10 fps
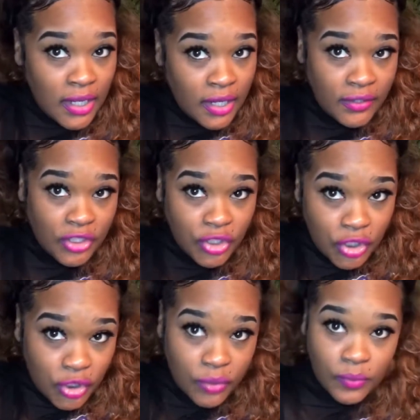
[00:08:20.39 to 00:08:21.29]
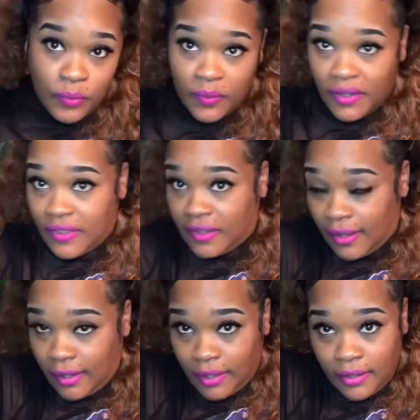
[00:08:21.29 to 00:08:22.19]
that you could do with
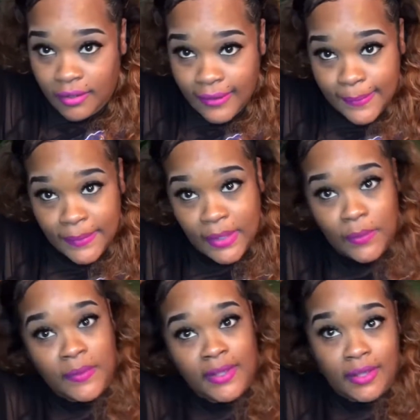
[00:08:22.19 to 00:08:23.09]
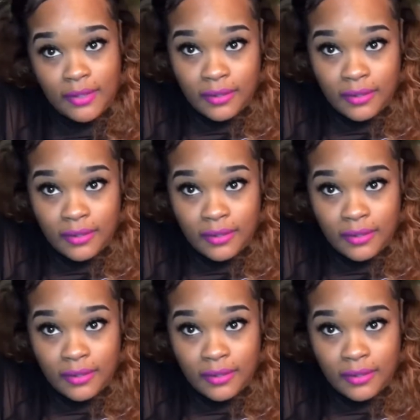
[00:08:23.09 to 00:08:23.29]
a headband wig.